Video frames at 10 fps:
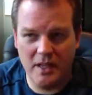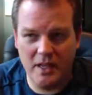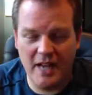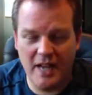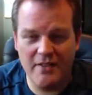
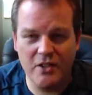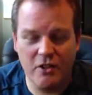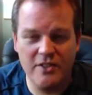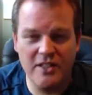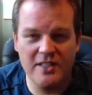Having
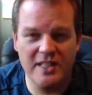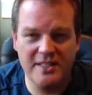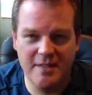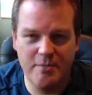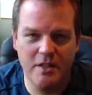currencies
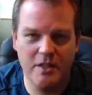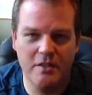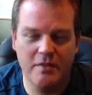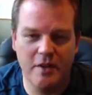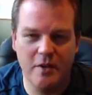
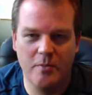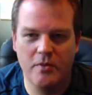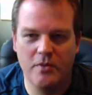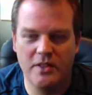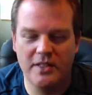separate
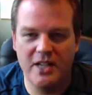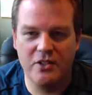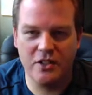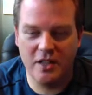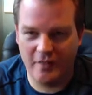from
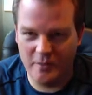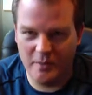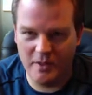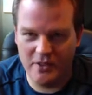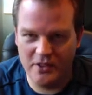national
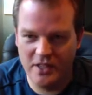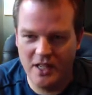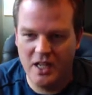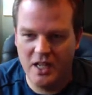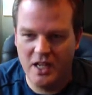governments,
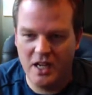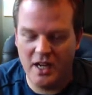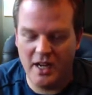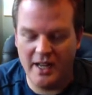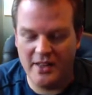
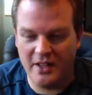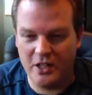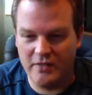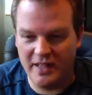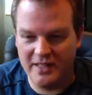I think,
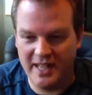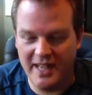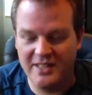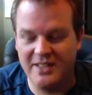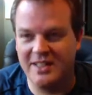are
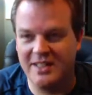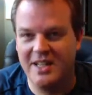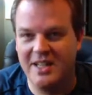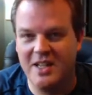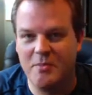fantastic,
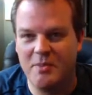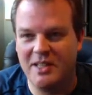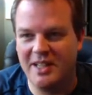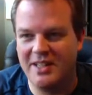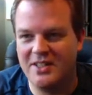
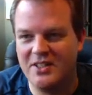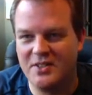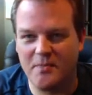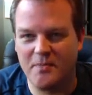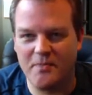
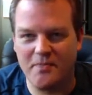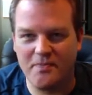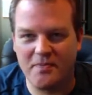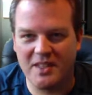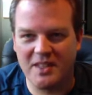because
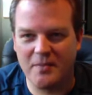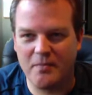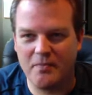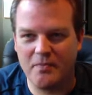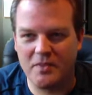
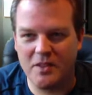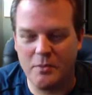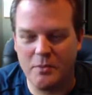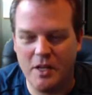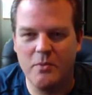the
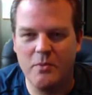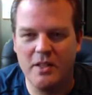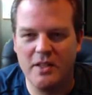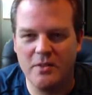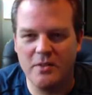problem
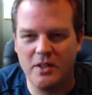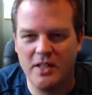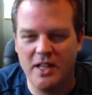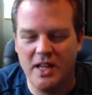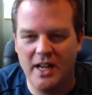
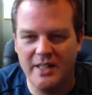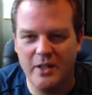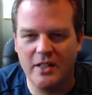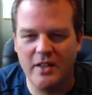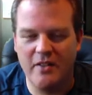with
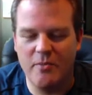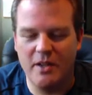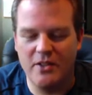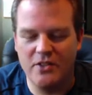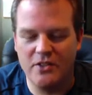allowing
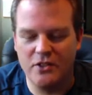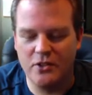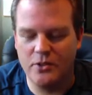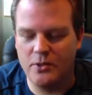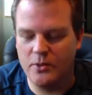governments
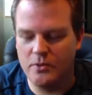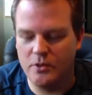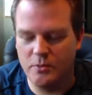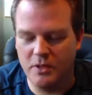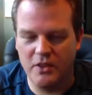to
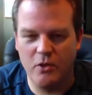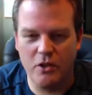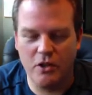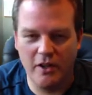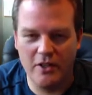print their own
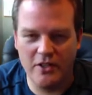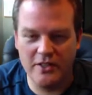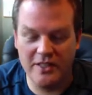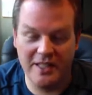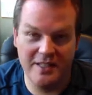
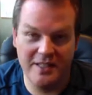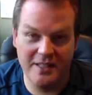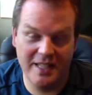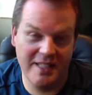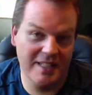currencies is that
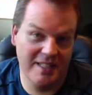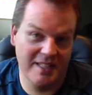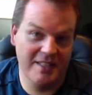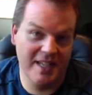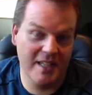that's
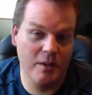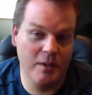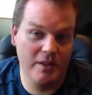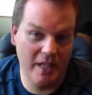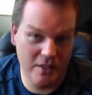exactly
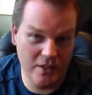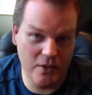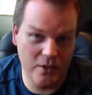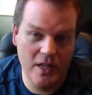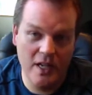what they
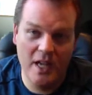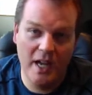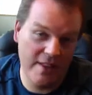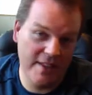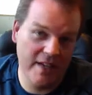do,
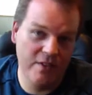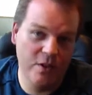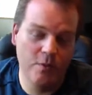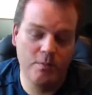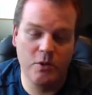and they have
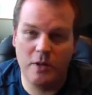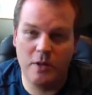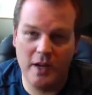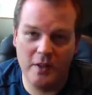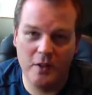no
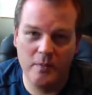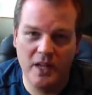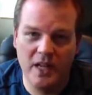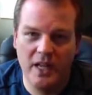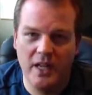problem
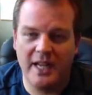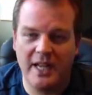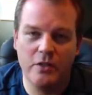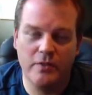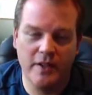
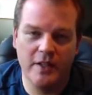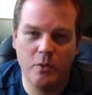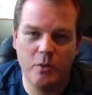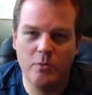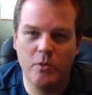counterfeiting
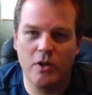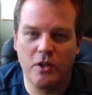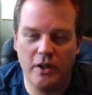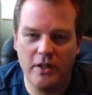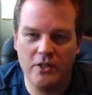more and more
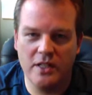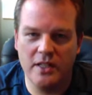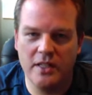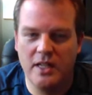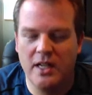
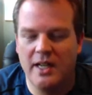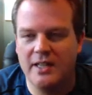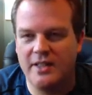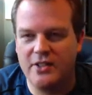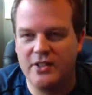currency,
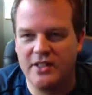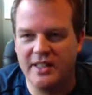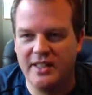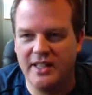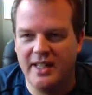
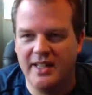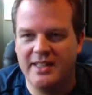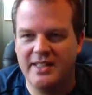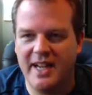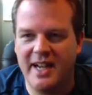essentially
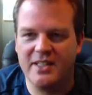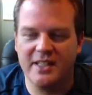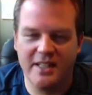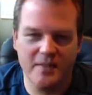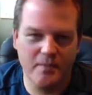
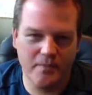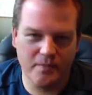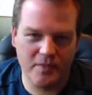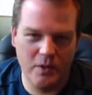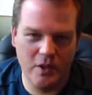taxing
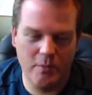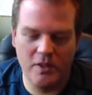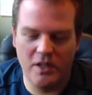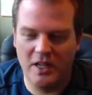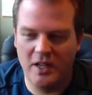
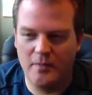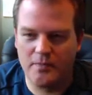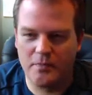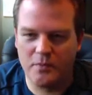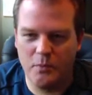
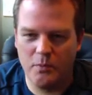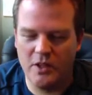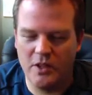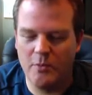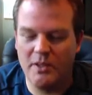
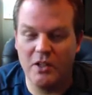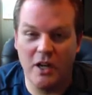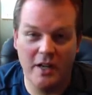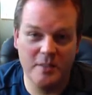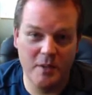without being
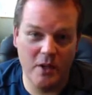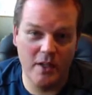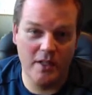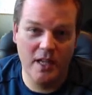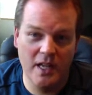honest about
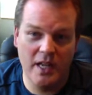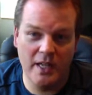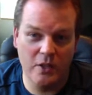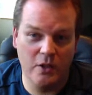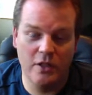it
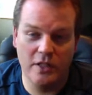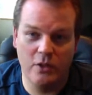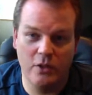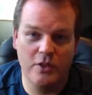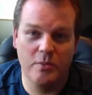in
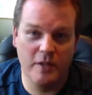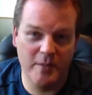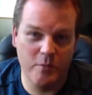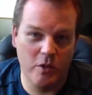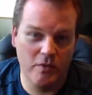order to
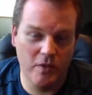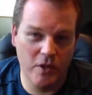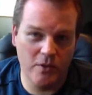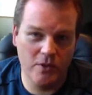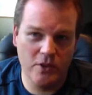bribe more
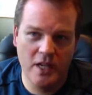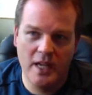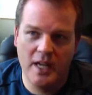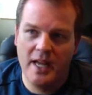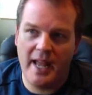votes.
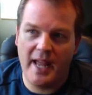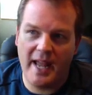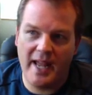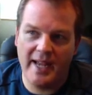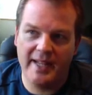
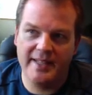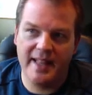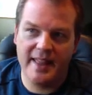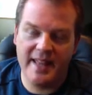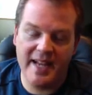And
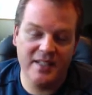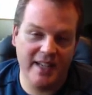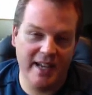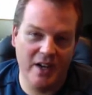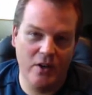that's
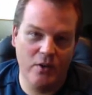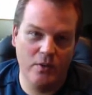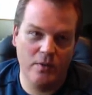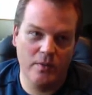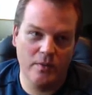
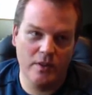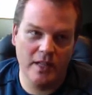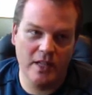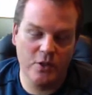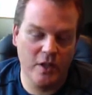
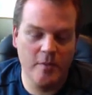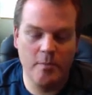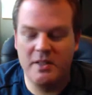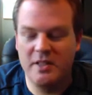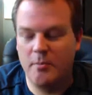sort
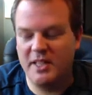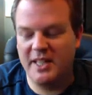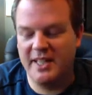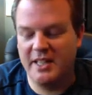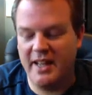of been the
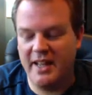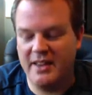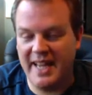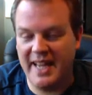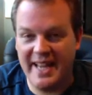beginning of
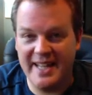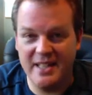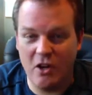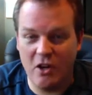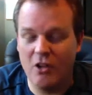the end
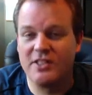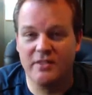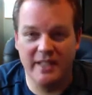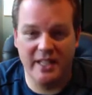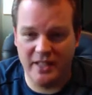of all
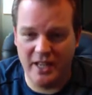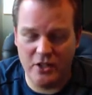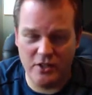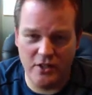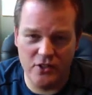
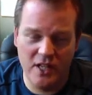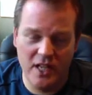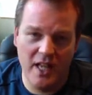civilizations.